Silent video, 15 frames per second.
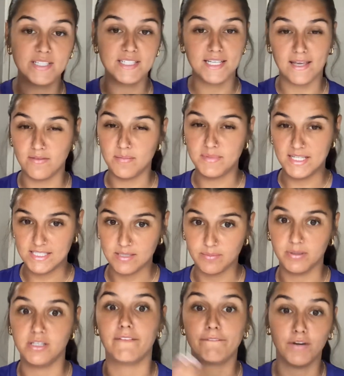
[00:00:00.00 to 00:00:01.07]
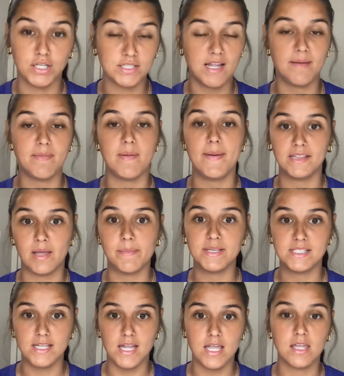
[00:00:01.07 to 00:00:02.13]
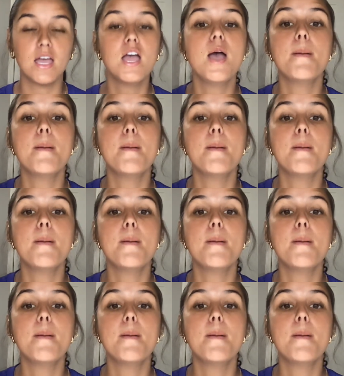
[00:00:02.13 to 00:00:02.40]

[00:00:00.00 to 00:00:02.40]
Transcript: to give them discipline the first time they make that mistake.